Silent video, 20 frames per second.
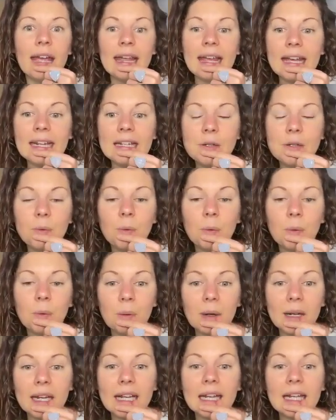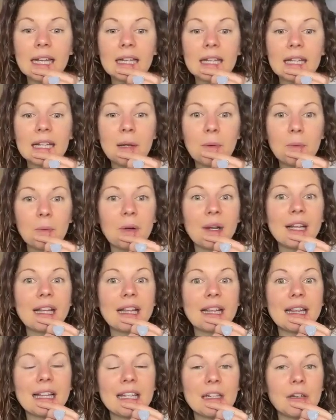It's really,
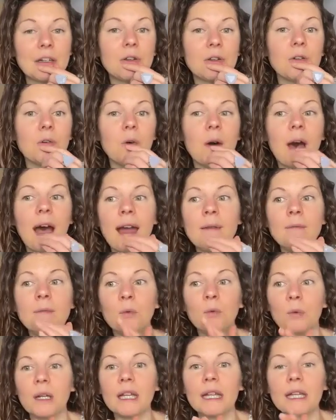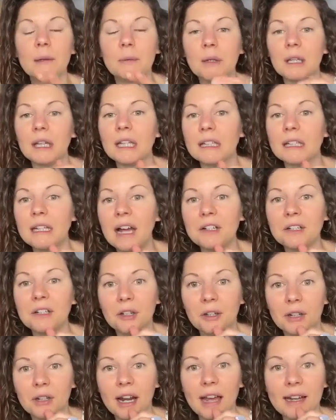really new. I'm really, really not
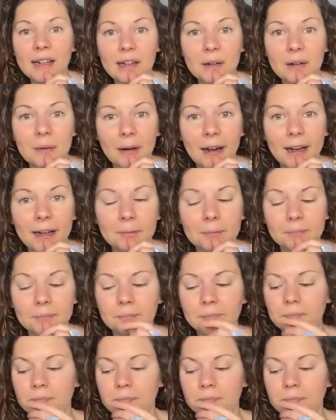good at it, right?